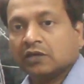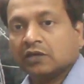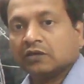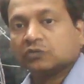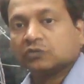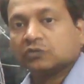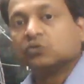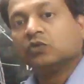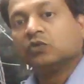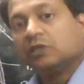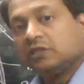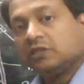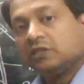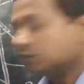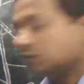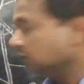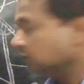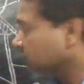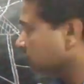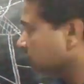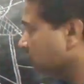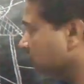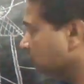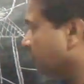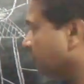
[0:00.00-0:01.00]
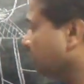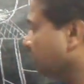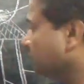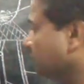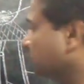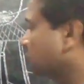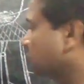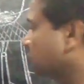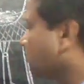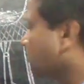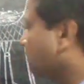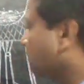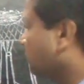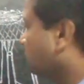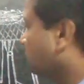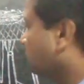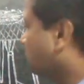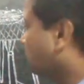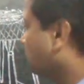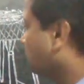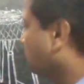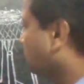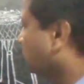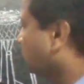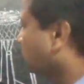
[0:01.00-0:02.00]
So in this case,
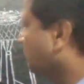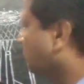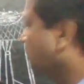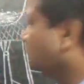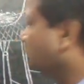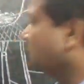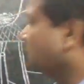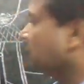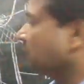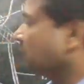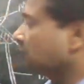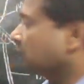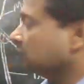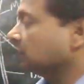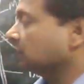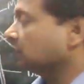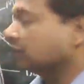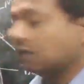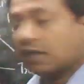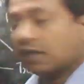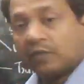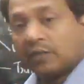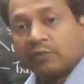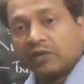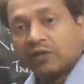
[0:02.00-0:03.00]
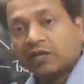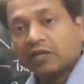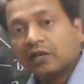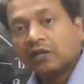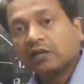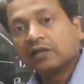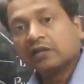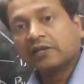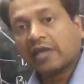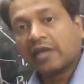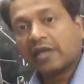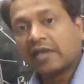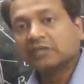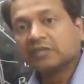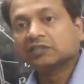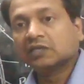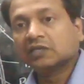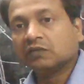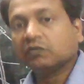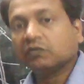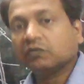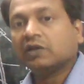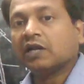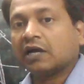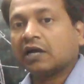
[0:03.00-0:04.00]
the chemical
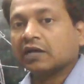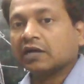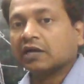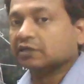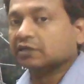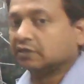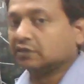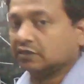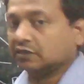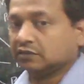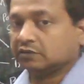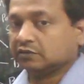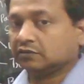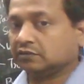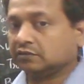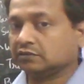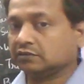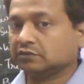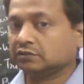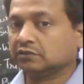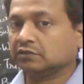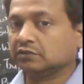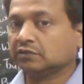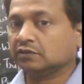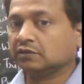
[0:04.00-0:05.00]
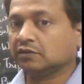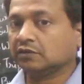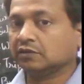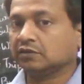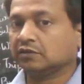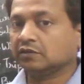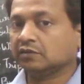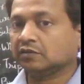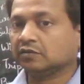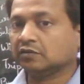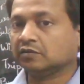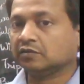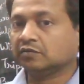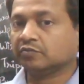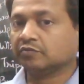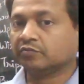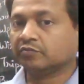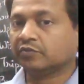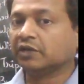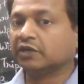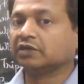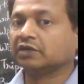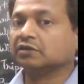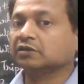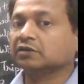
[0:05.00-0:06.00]
reaction will occur,
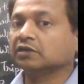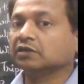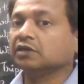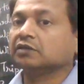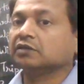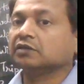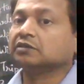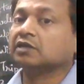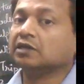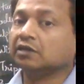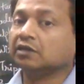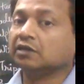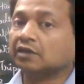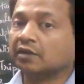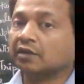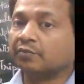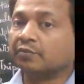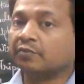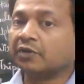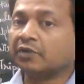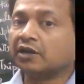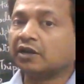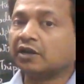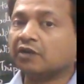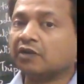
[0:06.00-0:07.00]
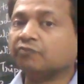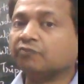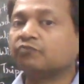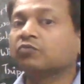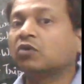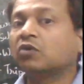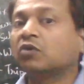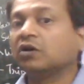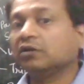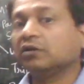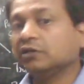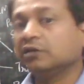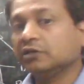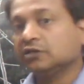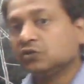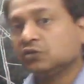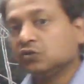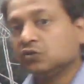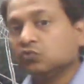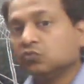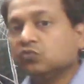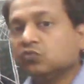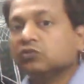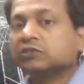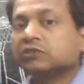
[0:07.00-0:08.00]
but the number of
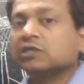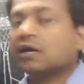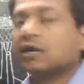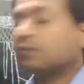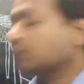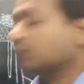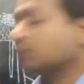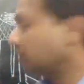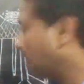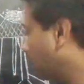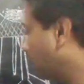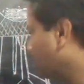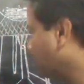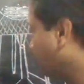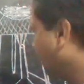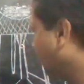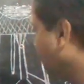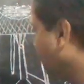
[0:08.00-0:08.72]
molecules of carbon